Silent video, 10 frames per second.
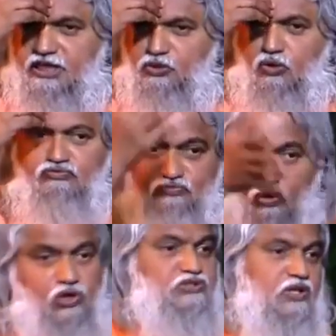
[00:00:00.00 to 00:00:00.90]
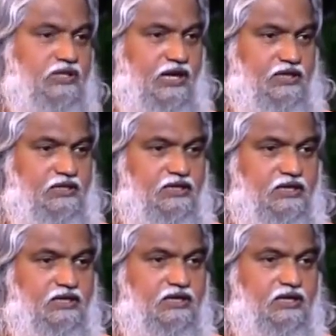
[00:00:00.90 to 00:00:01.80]
don't focus on that.
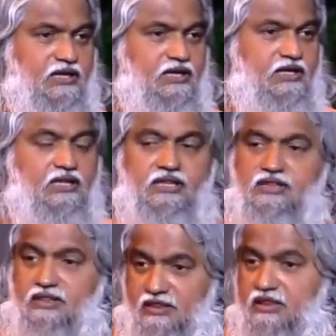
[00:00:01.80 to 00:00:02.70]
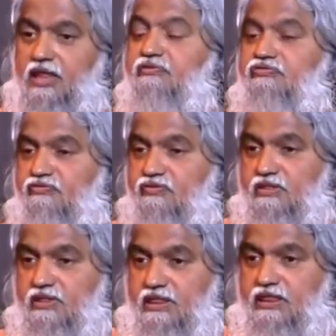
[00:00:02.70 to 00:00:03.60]
They
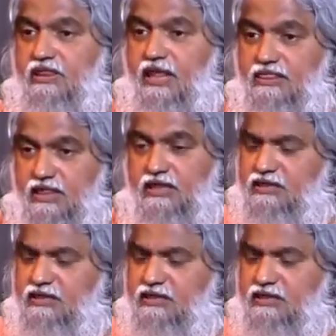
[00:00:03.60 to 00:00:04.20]
think